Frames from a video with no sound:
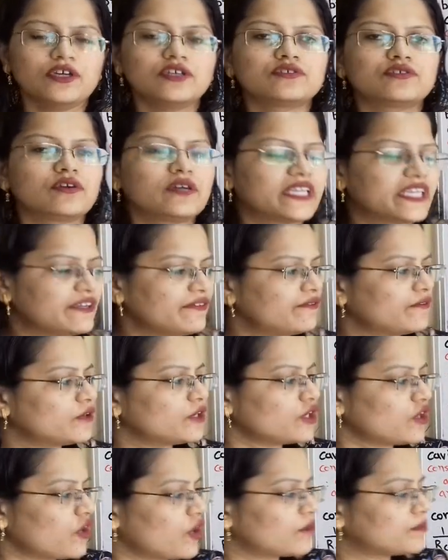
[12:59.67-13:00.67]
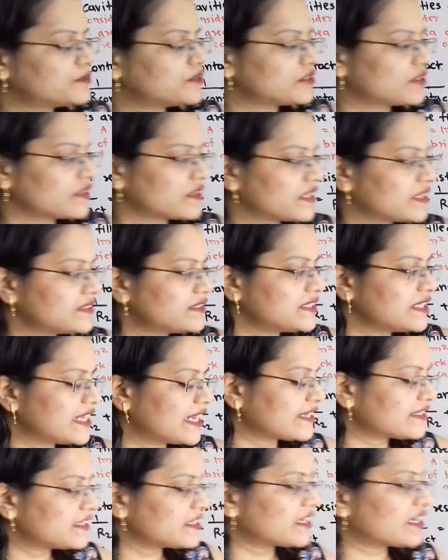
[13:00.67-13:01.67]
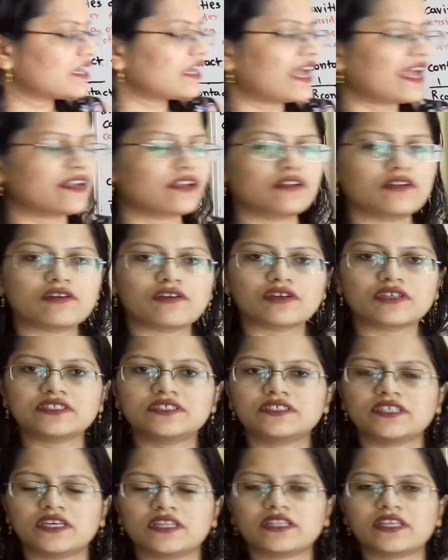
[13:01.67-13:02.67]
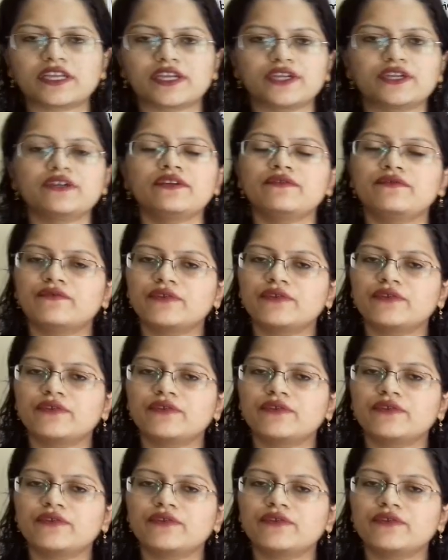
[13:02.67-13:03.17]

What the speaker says: So if we observe this electrical analogous circuit,